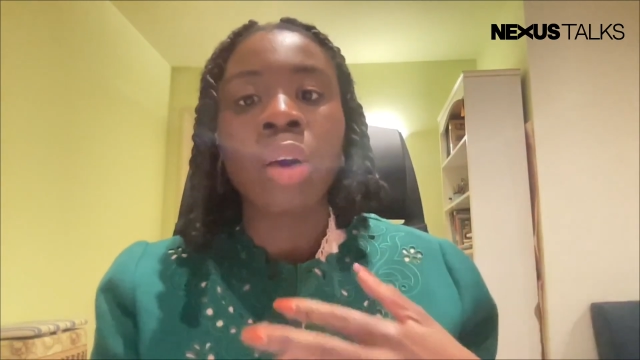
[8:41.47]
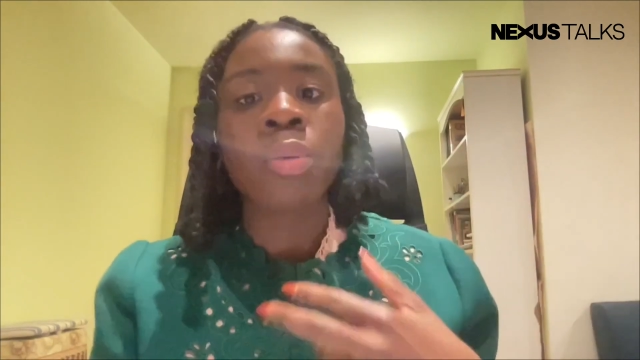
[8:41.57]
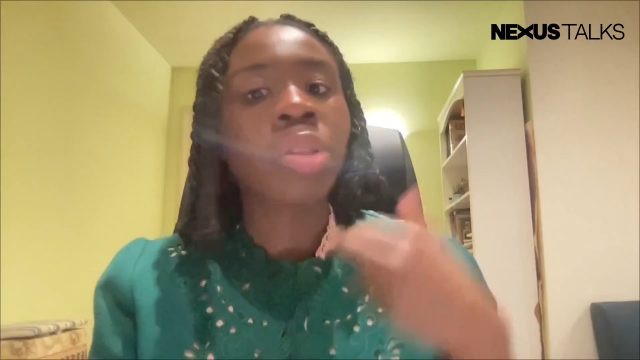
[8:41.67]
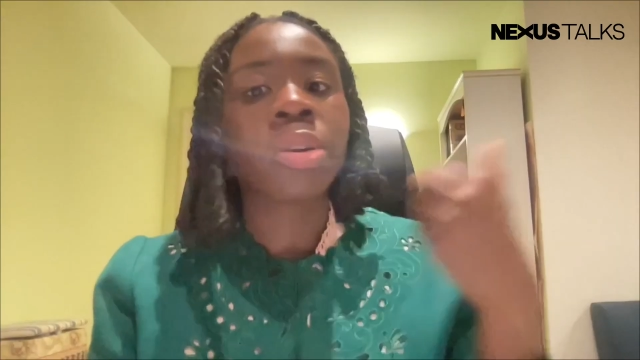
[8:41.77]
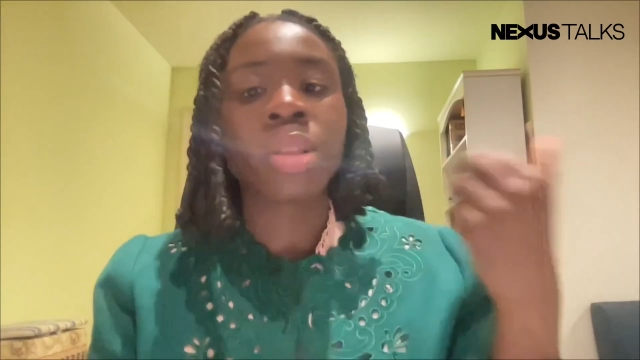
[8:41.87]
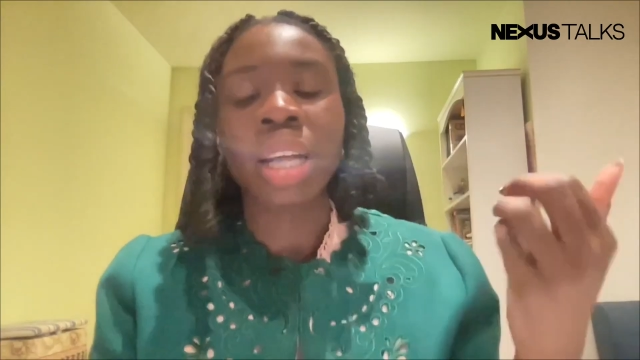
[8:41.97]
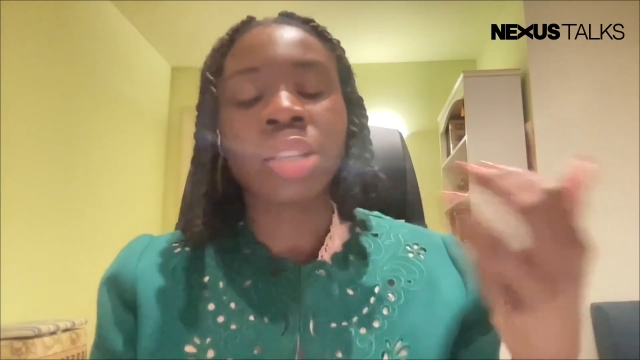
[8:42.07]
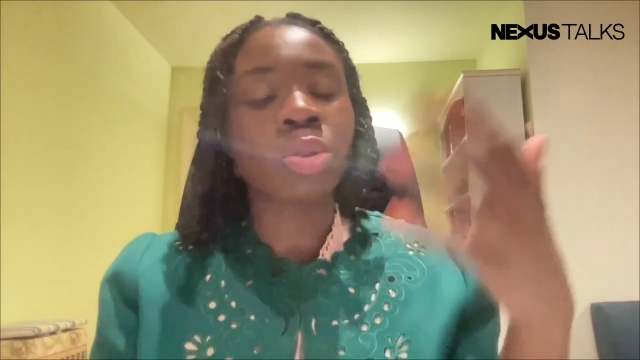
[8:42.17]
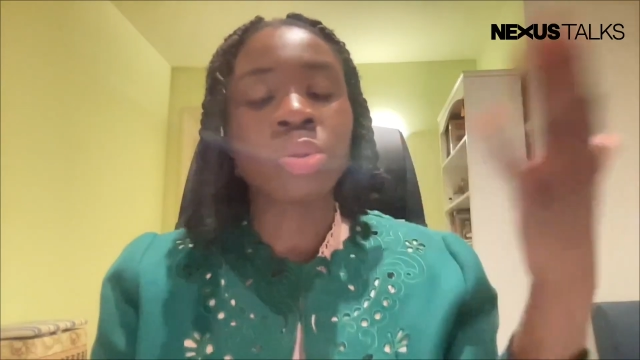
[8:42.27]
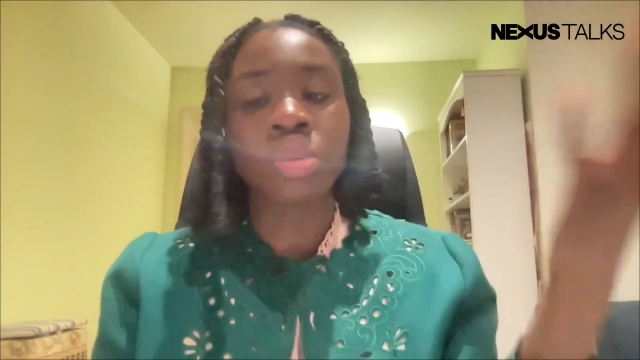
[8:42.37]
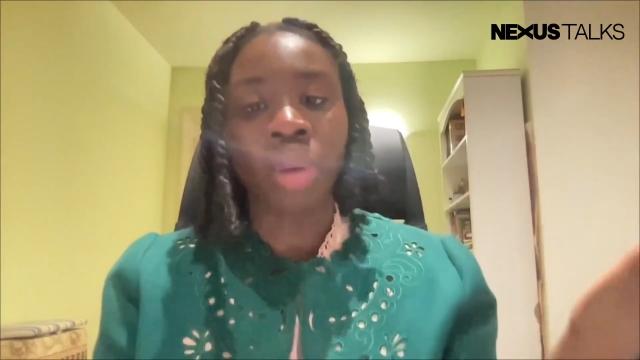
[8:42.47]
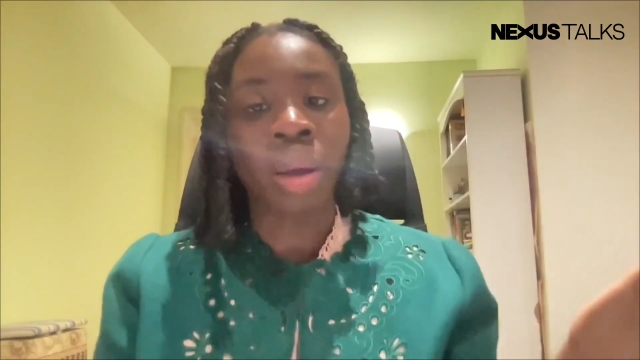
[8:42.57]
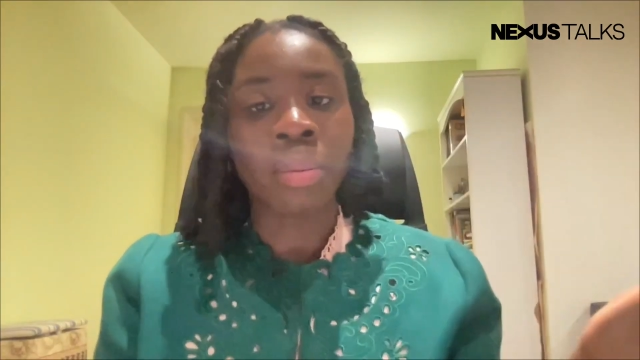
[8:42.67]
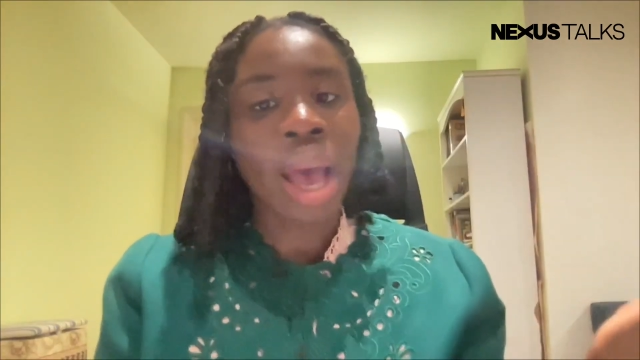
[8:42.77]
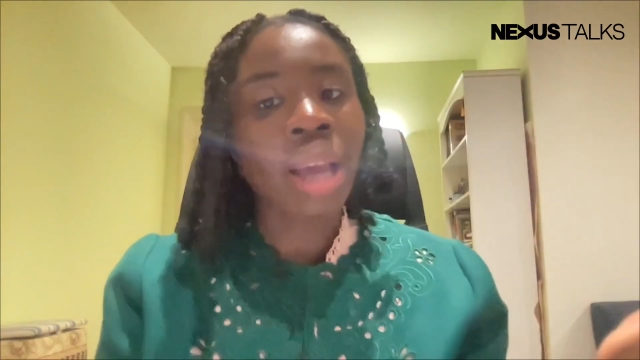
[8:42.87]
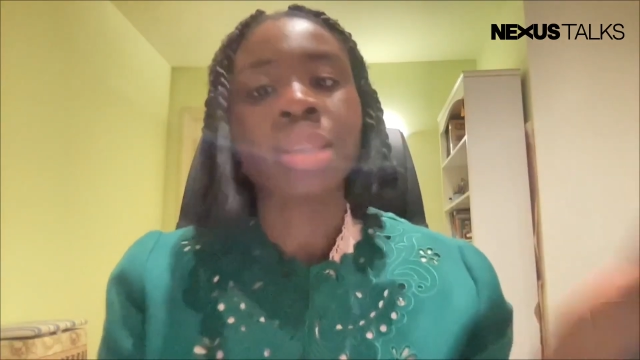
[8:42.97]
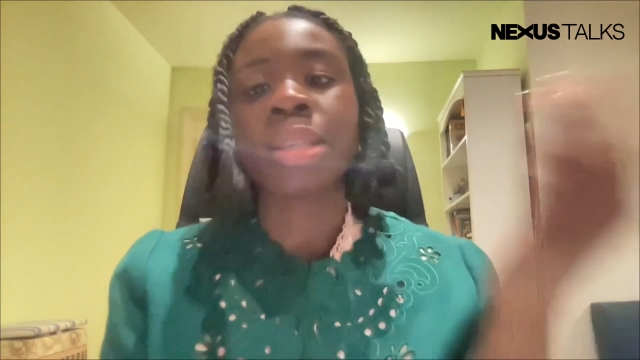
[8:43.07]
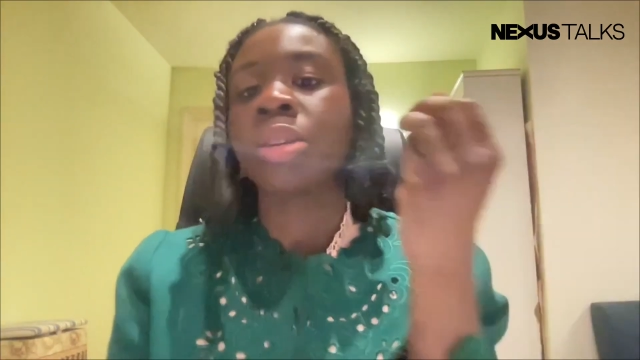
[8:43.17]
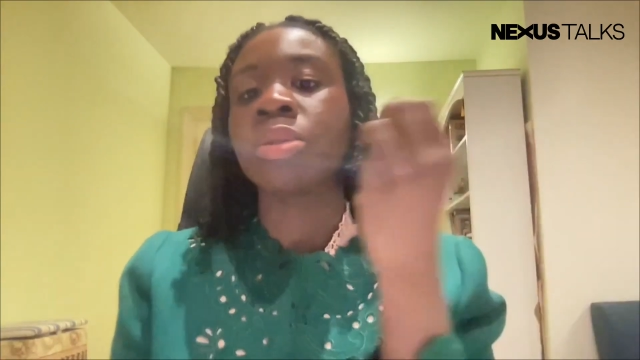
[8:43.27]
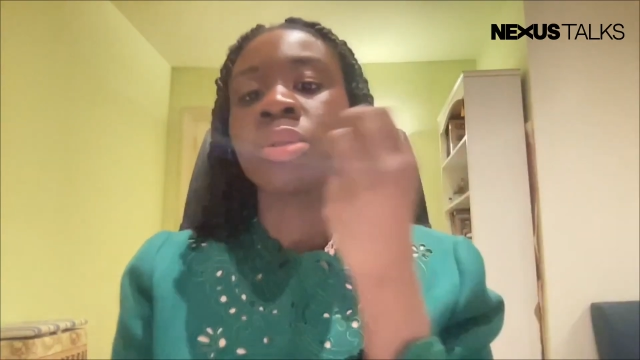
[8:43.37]
Whether that's through a
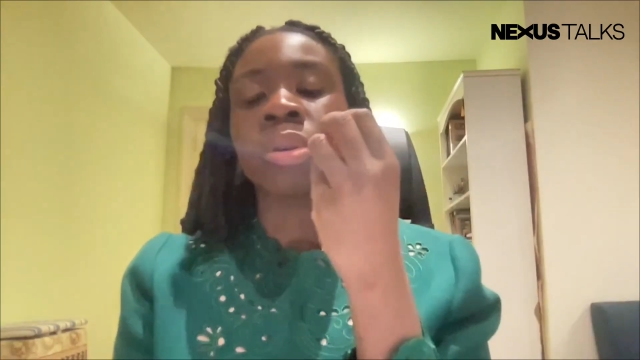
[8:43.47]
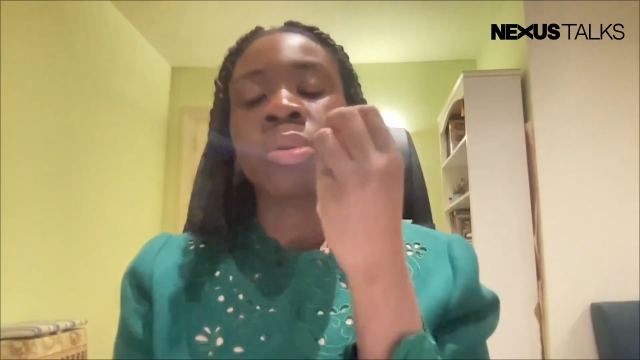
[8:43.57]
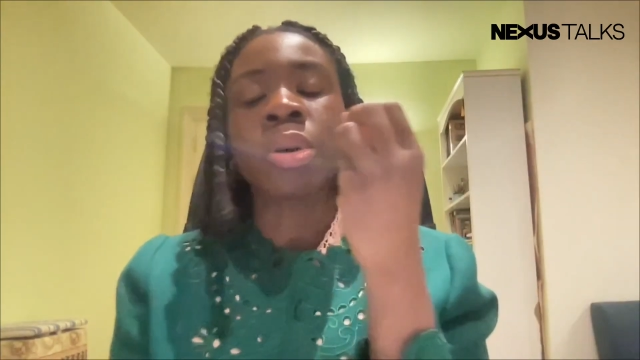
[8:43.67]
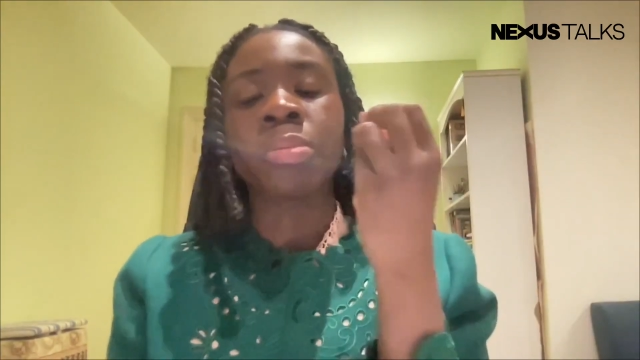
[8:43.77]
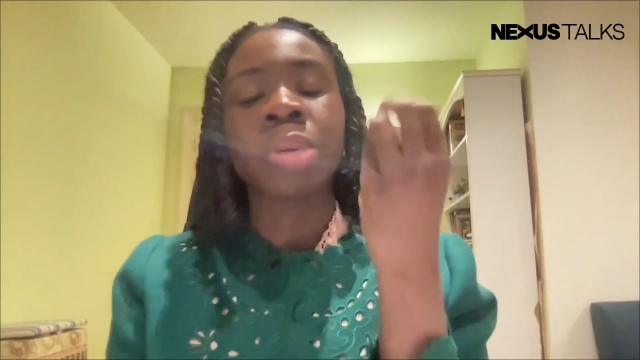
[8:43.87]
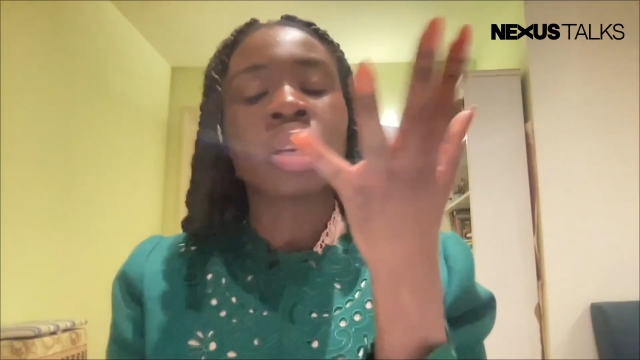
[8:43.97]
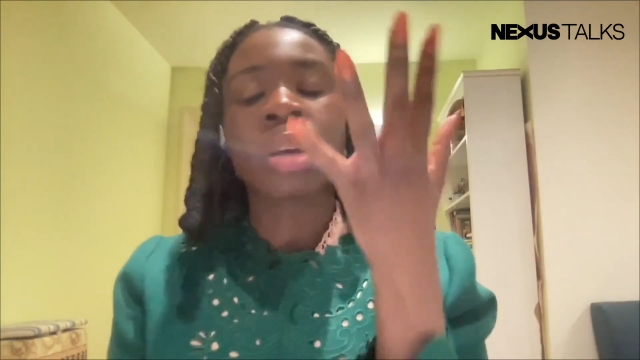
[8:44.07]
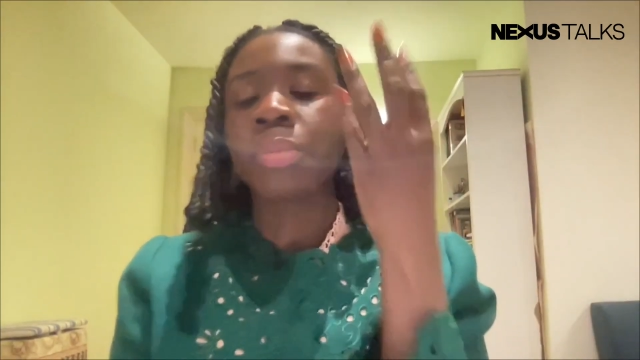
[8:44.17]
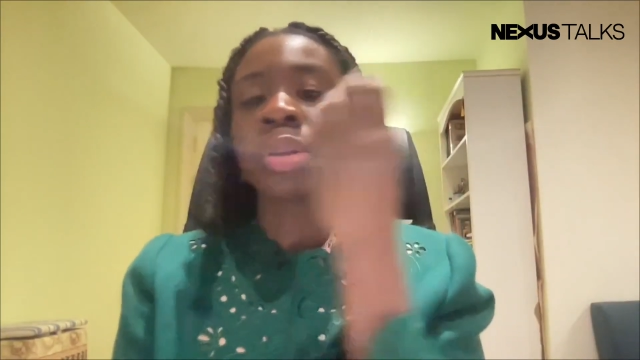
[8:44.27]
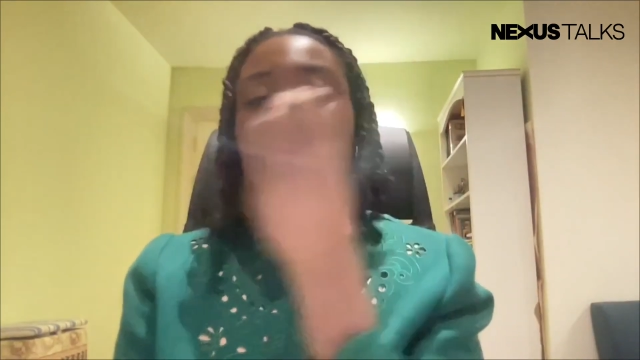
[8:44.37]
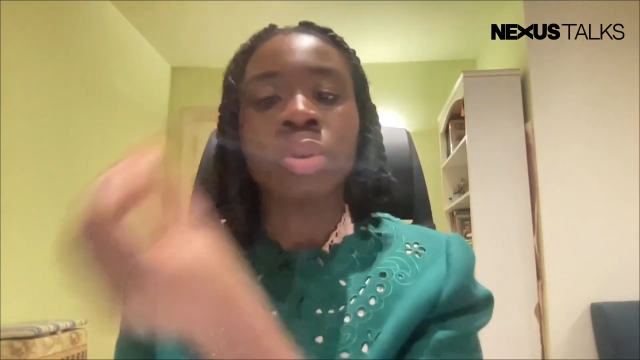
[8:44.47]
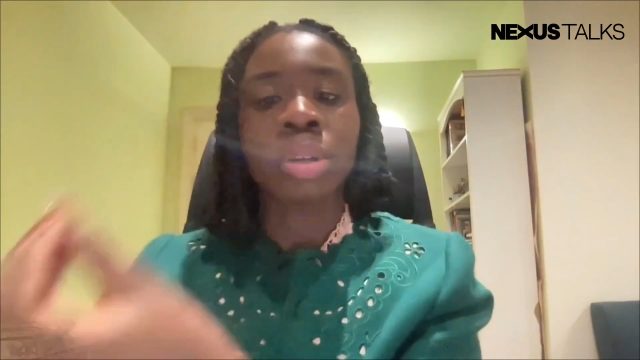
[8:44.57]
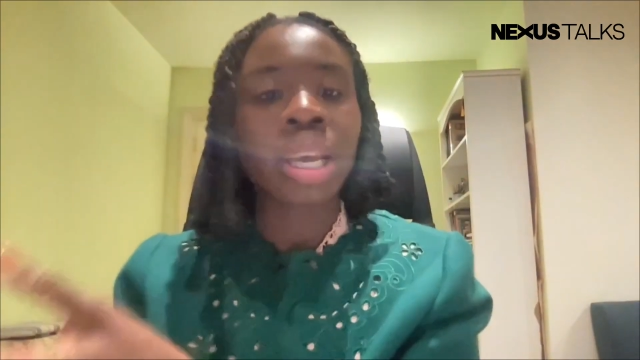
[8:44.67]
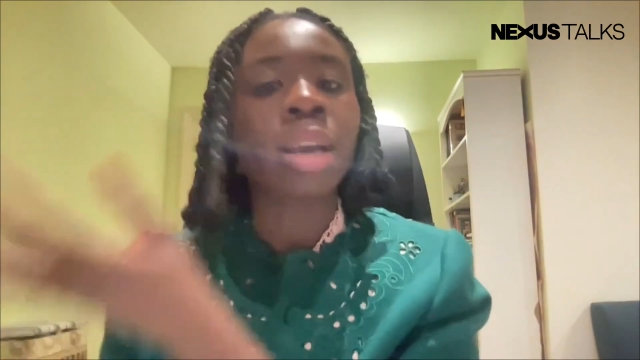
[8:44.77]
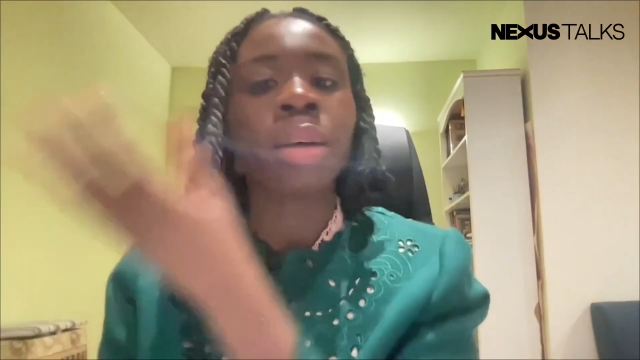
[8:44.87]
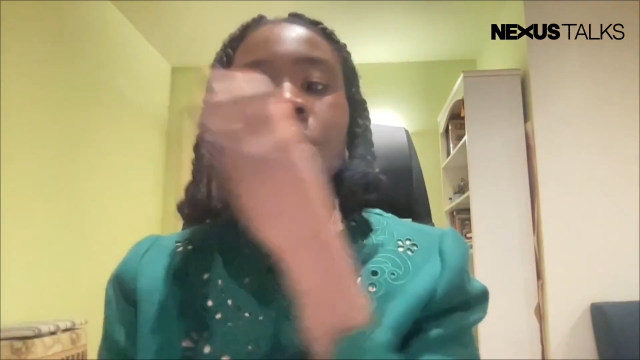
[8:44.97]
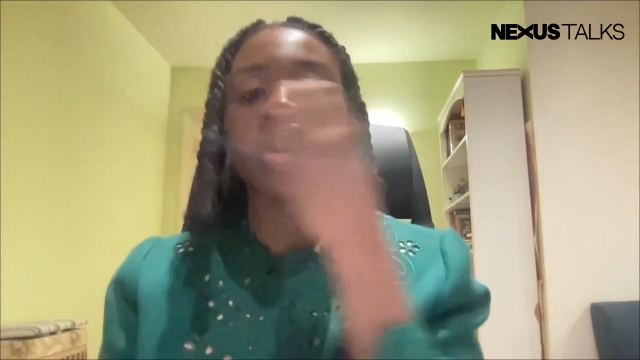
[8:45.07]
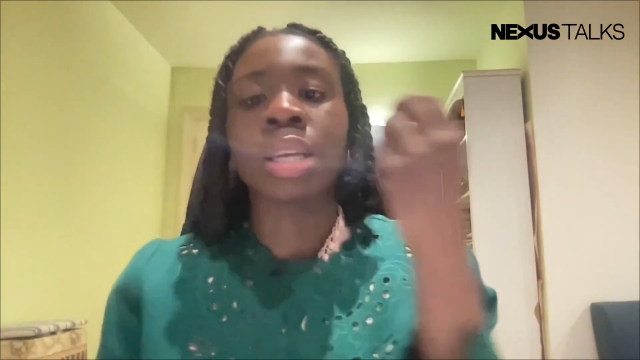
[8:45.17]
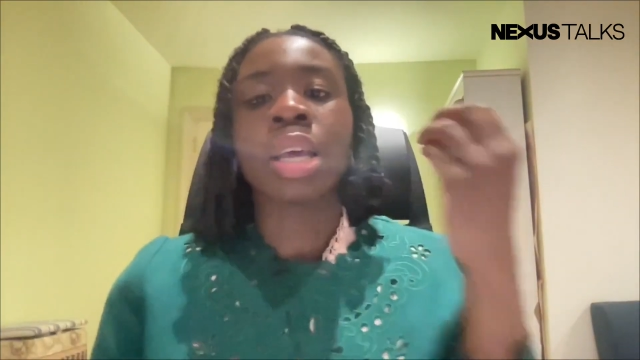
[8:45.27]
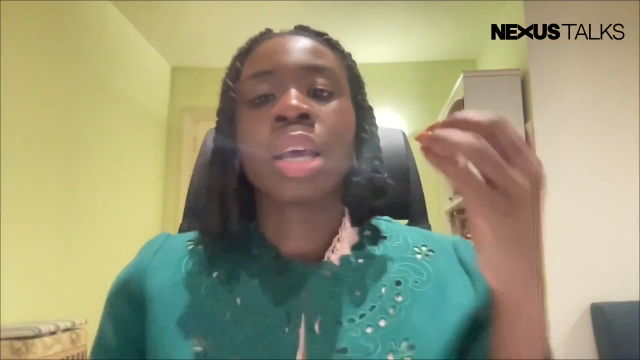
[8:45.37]
magazine or a media company or a tech
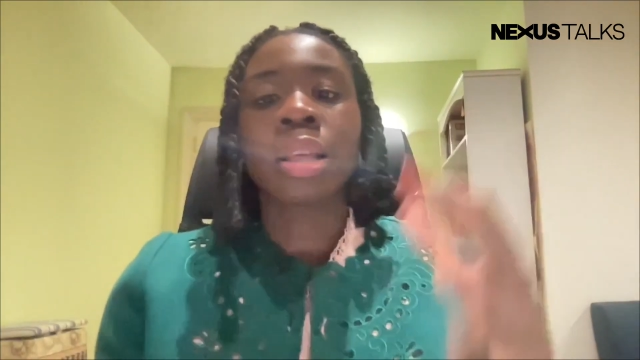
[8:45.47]
company,